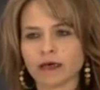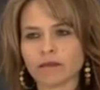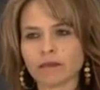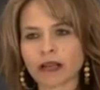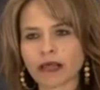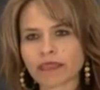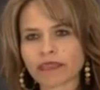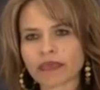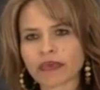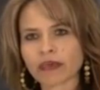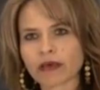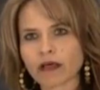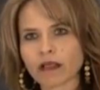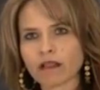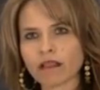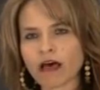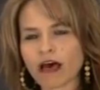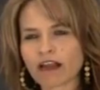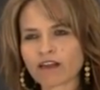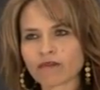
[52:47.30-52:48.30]
But I think a
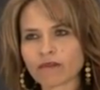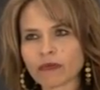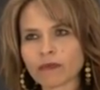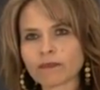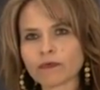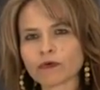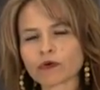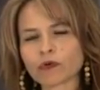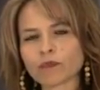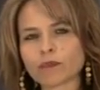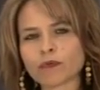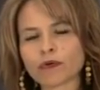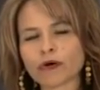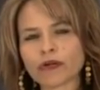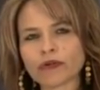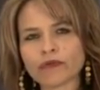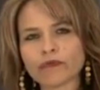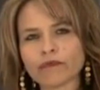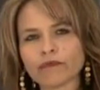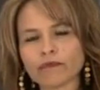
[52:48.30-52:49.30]
lot of people could
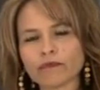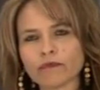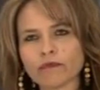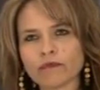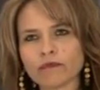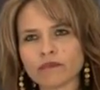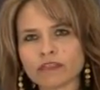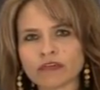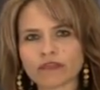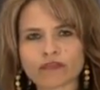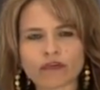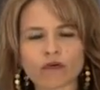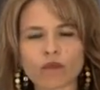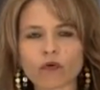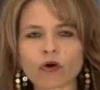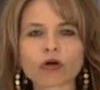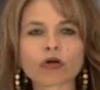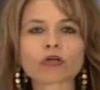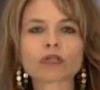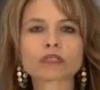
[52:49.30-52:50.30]
put different
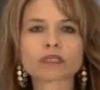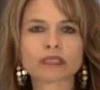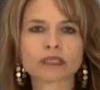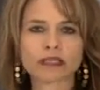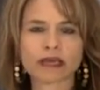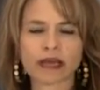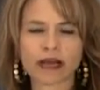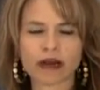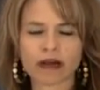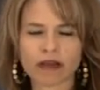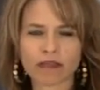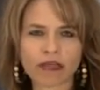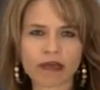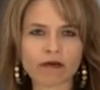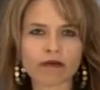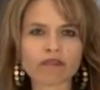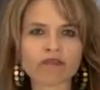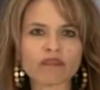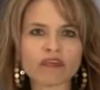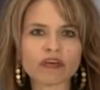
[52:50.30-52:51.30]
words in there and they
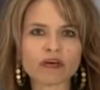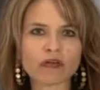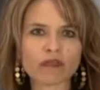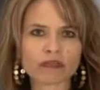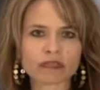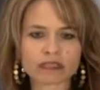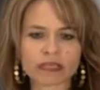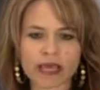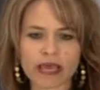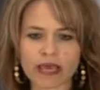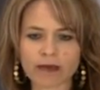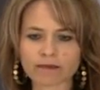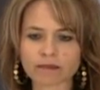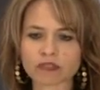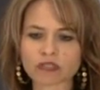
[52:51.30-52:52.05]
would feel the same.